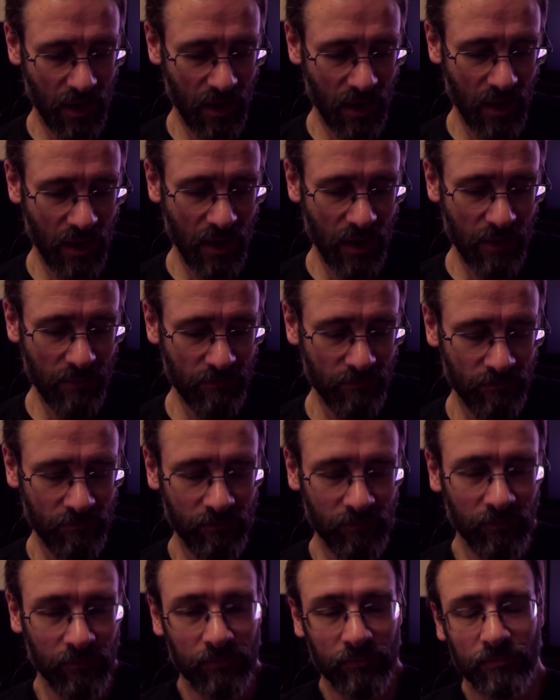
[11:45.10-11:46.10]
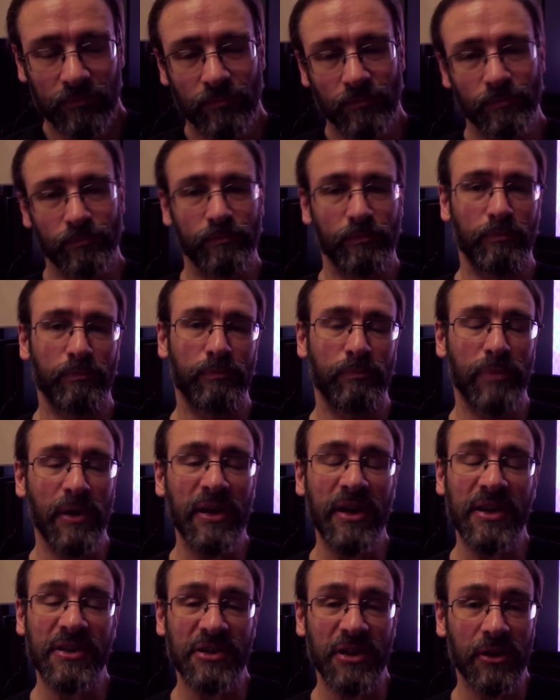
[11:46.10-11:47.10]
But
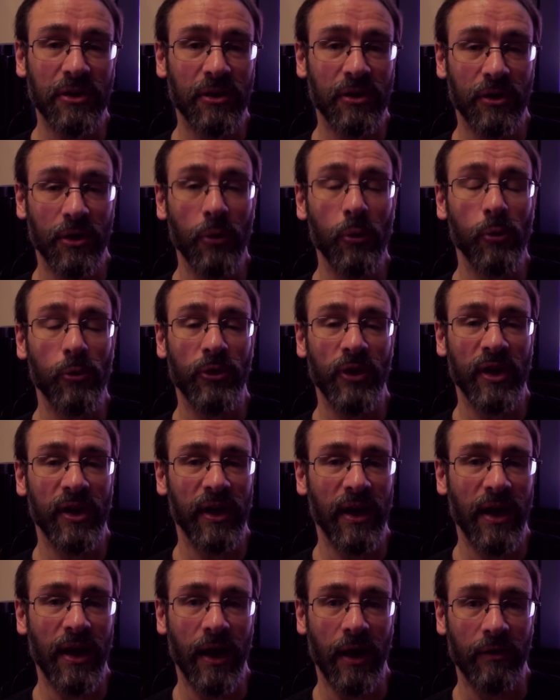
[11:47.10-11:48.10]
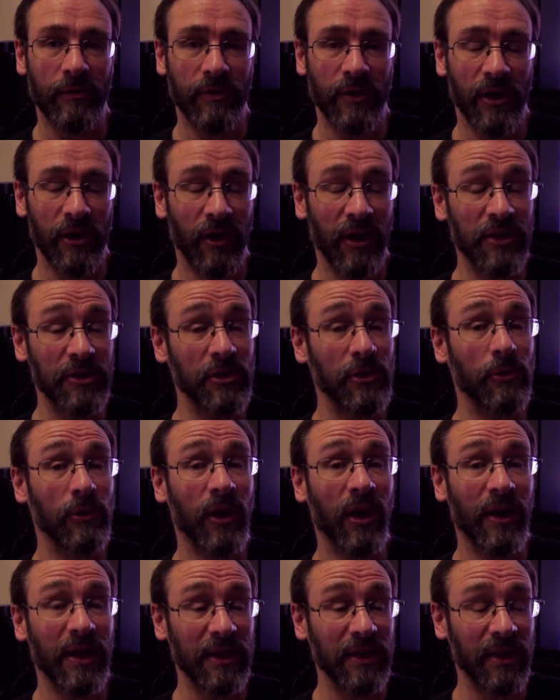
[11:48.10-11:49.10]
it's a cool thing to have, and I do
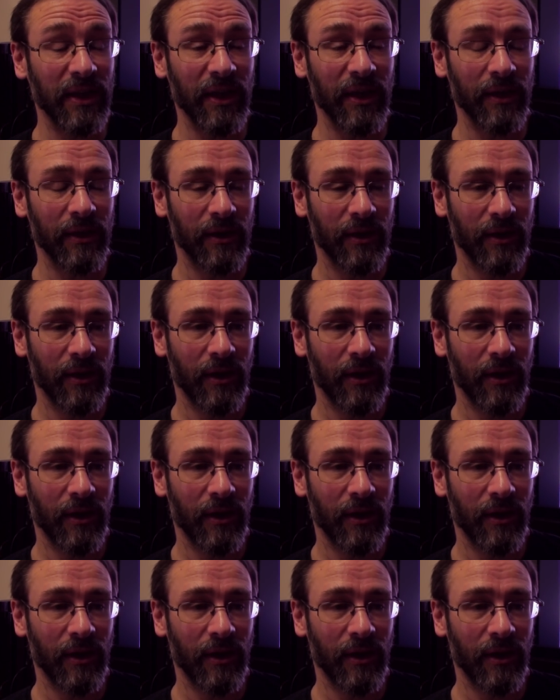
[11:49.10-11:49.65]
like it.